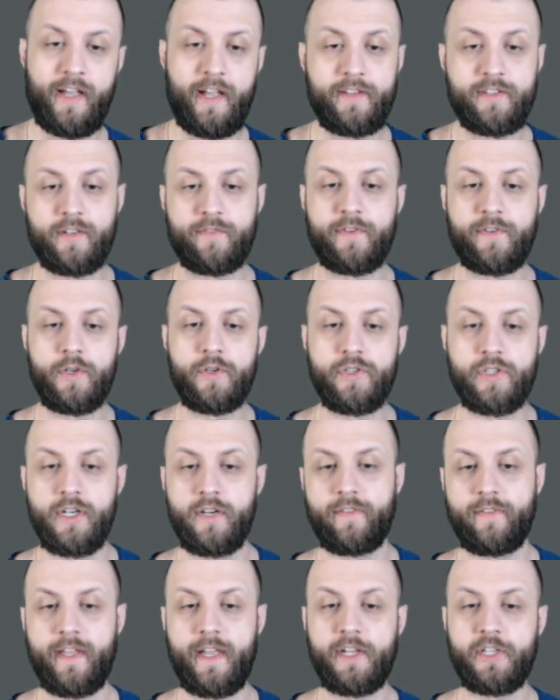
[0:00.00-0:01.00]
It's a fusion
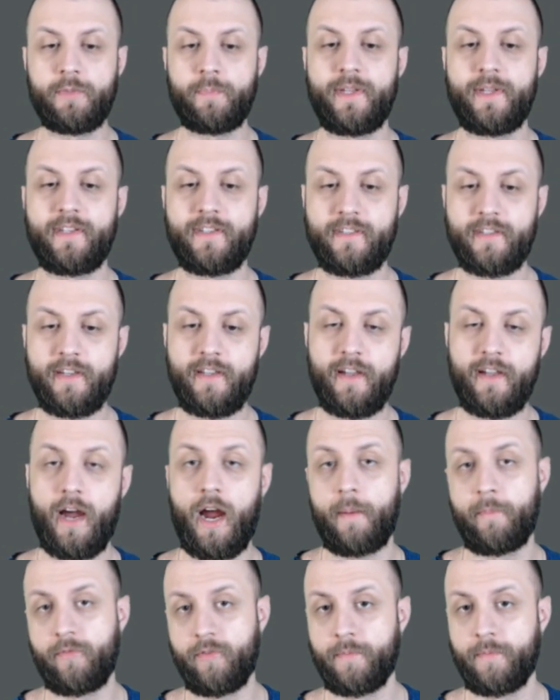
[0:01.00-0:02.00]
of the HPC,
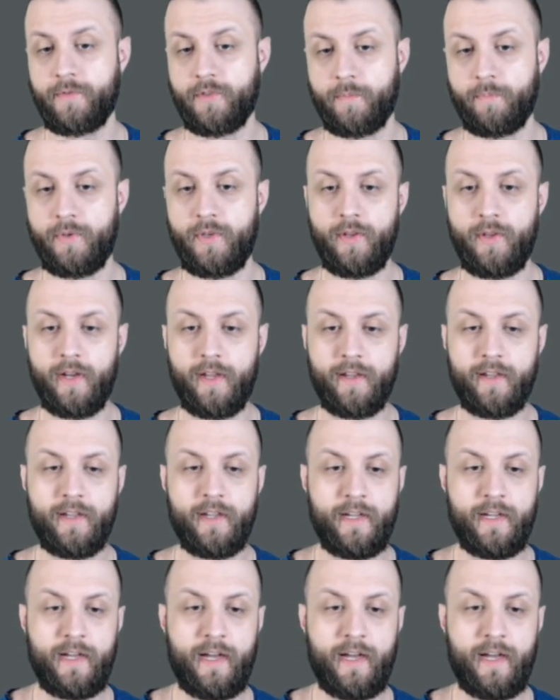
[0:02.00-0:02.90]
high performance computing,